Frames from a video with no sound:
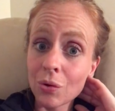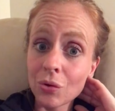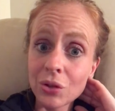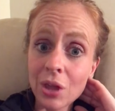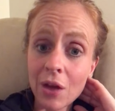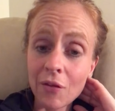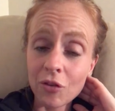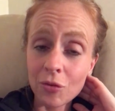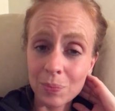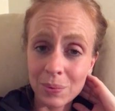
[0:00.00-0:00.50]
We'll
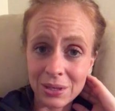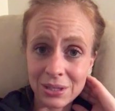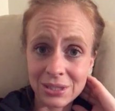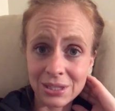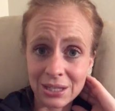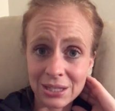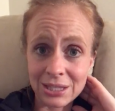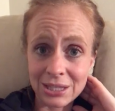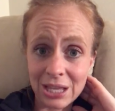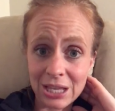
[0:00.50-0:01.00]
never be
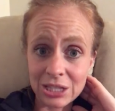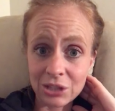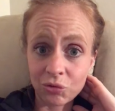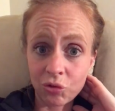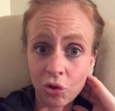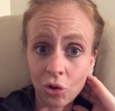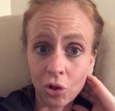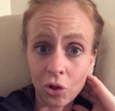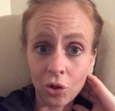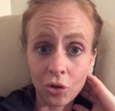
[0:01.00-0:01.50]

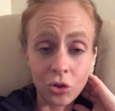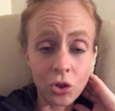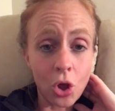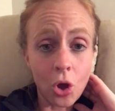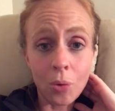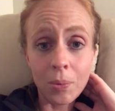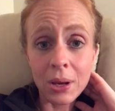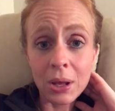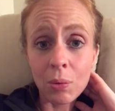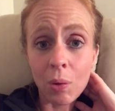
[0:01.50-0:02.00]
successful.
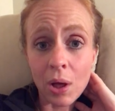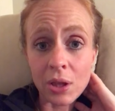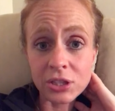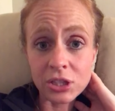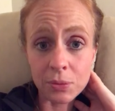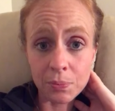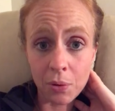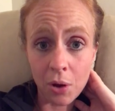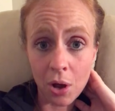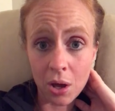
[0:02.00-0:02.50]
Nobody
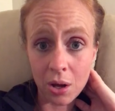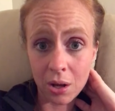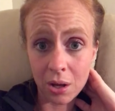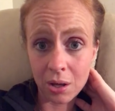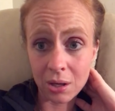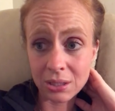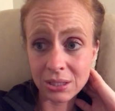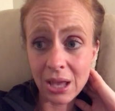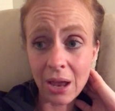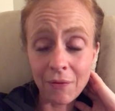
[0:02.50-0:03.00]
wants the
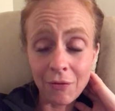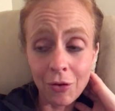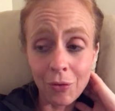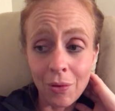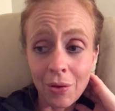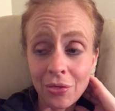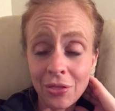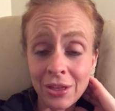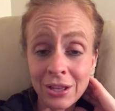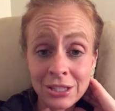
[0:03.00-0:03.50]
products.
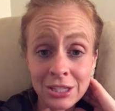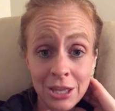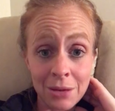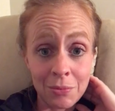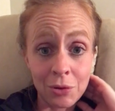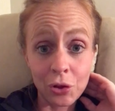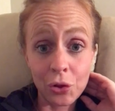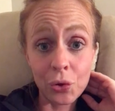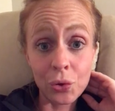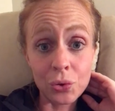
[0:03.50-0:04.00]
Everyone thinks
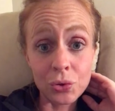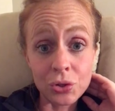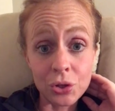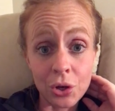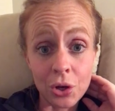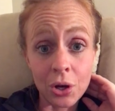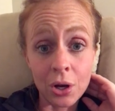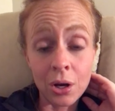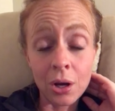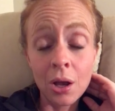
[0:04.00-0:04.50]
I'm a
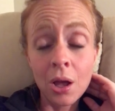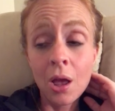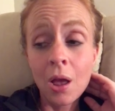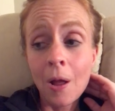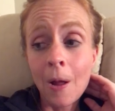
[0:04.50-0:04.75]
loser.